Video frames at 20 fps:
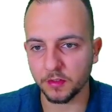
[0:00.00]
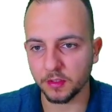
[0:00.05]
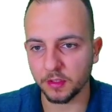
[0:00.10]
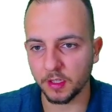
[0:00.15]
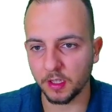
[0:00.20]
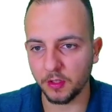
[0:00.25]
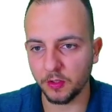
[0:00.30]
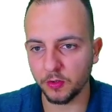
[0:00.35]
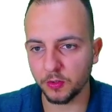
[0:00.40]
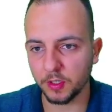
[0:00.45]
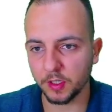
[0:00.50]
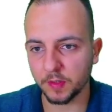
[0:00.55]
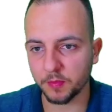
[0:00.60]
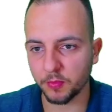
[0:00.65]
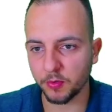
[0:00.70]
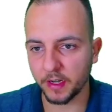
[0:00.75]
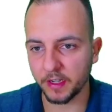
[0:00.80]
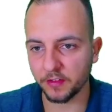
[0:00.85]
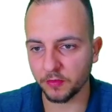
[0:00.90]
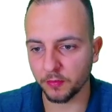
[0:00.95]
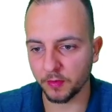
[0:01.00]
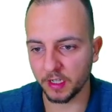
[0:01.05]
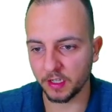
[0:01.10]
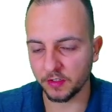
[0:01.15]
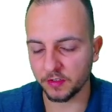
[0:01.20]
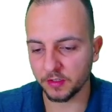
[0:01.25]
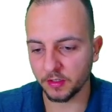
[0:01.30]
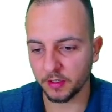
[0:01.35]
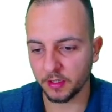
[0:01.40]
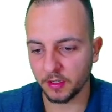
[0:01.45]
the unit price
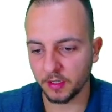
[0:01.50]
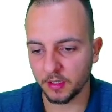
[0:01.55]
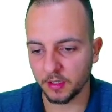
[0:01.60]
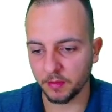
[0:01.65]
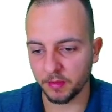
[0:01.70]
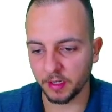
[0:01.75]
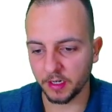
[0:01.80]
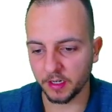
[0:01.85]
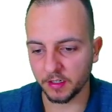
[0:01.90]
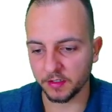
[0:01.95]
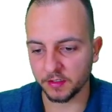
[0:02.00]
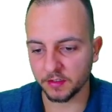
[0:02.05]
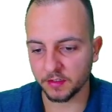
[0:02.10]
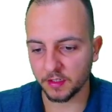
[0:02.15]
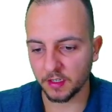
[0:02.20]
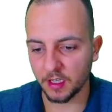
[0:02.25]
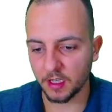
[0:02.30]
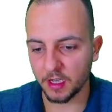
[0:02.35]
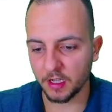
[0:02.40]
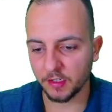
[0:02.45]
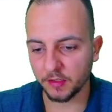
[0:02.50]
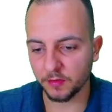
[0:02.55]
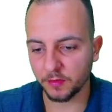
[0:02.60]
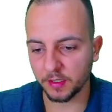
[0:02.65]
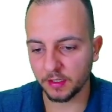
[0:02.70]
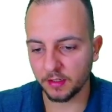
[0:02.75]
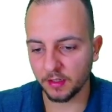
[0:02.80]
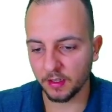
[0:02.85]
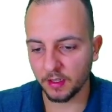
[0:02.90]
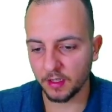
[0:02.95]
range, because as we
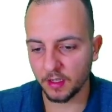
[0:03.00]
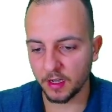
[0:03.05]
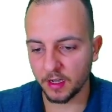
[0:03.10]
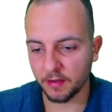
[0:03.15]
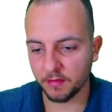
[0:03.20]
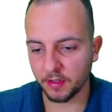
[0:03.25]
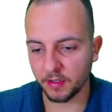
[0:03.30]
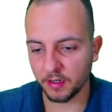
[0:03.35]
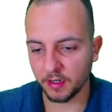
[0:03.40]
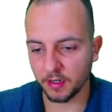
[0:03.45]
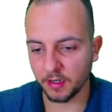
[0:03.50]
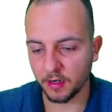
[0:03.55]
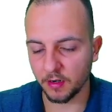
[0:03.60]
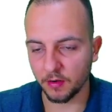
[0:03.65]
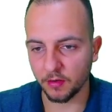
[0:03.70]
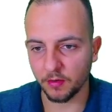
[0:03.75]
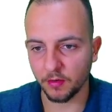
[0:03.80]
don't have here now